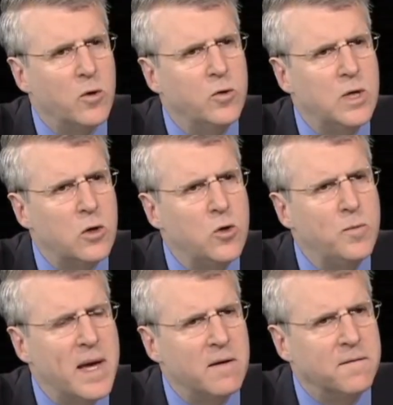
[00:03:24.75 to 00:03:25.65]
Who
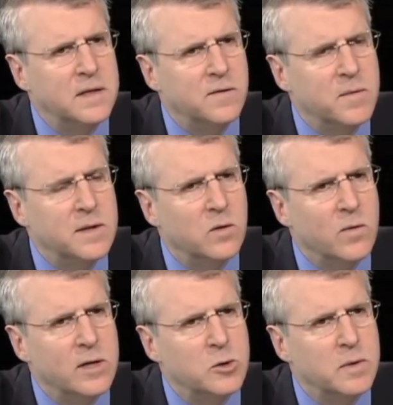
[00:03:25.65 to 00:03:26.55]
benefits from this
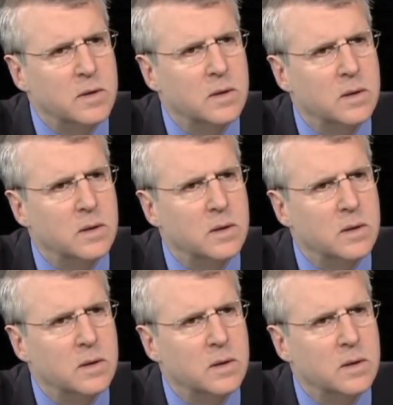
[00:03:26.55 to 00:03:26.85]
arrangement?